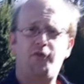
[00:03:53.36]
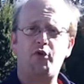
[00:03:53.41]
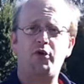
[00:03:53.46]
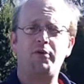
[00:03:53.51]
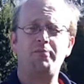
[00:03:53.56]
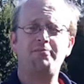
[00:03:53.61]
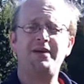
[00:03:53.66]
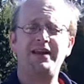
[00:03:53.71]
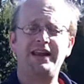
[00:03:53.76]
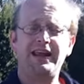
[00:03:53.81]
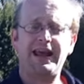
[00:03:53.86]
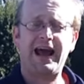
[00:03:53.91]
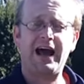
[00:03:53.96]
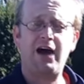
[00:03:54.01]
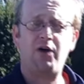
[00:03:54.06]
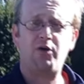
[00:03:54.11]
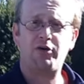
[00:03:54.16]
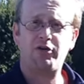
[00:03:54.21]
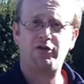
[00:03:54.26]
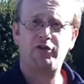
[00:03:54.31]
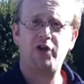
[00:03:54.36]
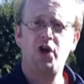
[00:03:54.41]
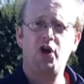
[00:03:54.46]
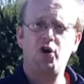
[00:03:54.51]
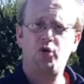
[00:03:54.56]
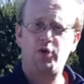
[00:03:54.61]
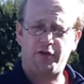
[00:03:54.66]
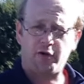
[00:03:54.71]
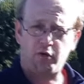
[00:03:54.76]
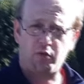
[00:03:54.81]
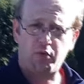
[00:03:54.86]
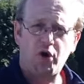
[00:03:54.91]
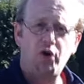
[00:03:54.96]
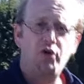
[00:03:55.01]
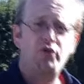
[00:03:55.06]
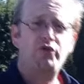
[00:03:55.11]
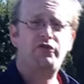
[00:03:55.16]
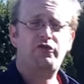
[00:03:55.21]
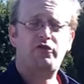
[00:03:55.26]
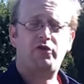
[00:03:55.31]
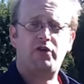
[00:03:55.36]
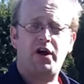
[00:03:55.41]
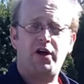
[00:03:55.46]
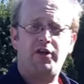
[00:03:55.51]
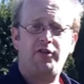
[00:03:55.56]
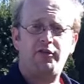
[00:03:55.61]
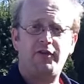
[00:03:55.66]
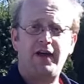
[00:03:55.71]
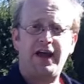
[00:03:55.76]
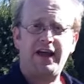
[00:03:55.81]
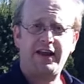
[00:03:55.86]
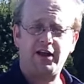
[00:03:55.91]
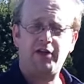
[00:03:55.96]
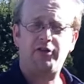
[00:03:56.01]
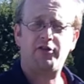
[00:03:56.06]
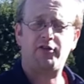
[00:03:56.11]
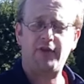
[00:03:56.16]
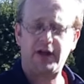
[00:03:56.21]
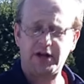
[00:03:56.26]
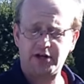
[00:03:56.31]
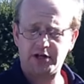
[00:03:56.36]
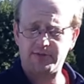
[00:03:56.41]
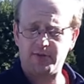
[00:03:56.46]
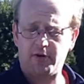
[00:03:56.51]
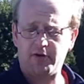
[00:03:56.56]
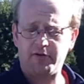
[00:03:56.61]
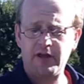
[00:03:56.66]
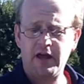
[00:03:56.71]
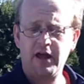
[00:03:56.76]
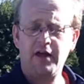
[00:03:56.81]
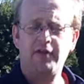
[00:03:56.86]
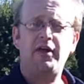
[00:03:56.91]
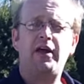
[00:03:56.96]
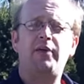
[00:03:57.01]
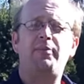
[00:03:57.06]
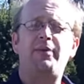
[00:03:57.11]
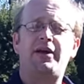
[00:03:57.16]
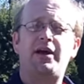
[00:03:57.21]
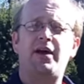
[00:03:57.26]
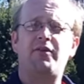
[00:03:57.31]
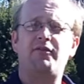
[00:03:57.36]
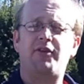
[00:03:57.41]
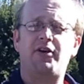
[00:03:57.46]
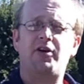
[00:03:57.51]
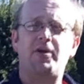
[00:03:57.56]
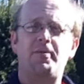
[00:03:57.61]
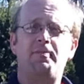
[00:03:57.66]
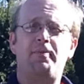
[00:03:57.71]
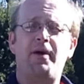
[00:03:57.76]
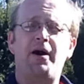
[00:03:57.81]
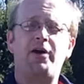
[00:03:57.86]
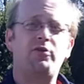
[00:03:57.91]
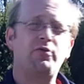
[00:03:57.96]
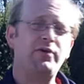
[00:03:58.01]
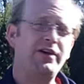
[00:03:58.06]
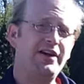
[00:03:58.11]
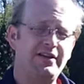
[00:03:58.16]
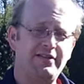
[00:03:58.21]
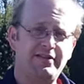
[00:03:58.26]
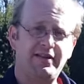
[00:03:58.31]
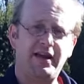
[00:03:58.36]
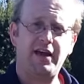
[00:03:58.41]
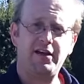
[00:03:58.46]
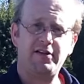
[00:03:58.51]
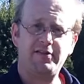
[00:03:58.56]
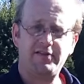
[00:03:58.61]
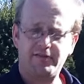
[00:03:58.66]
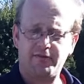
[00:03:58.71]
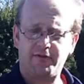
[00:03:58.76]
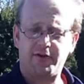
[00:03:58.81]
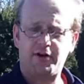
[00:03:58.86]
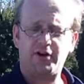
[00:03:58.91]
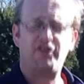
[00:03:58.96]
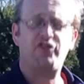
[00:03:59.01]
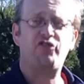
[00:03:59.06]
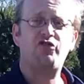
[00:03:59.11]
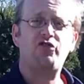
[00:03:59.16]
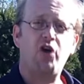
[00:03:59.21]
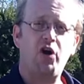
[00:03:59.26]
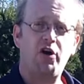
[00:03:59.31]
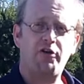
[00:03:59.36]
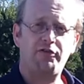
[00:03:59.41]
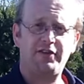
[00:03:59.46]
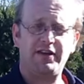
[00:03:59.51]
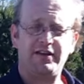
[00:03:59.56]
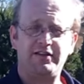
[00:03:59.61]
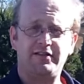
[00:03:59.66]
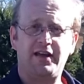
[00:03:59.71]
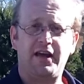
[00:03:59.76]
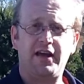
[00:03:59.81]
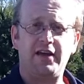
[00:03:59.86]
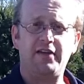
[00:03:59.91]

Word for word: for many hours with a roast or other and other vegetables they become very buttery in taste very soft in